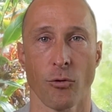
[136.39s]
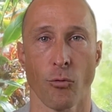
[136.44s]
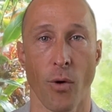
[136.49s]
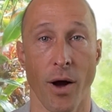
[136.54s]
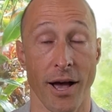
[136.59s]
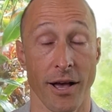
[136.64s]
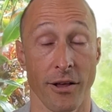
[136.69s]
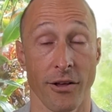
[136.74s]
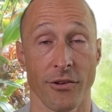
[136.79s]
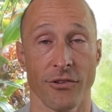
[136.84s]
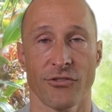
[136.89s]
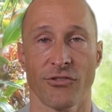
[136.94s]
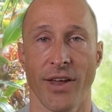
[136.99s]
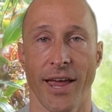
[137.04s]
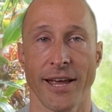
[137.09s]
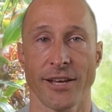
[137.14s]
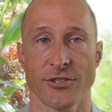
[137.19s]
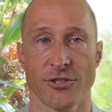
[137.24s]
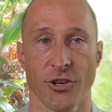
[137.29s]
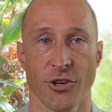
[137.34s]
while
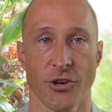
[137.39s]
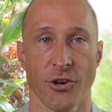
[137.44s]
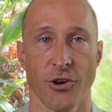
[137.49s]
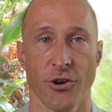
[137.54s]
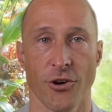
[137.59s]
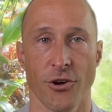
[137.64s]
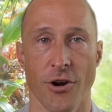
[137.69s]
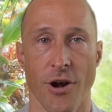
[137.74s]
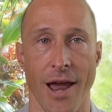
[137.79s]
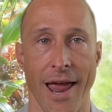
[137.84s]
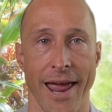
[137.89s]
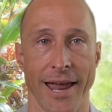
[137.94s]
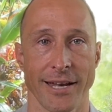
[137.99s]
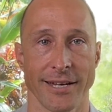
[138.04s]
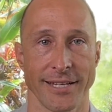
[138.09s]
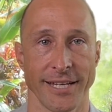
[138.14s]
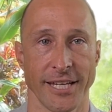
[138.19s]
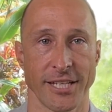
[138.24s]
staying secure and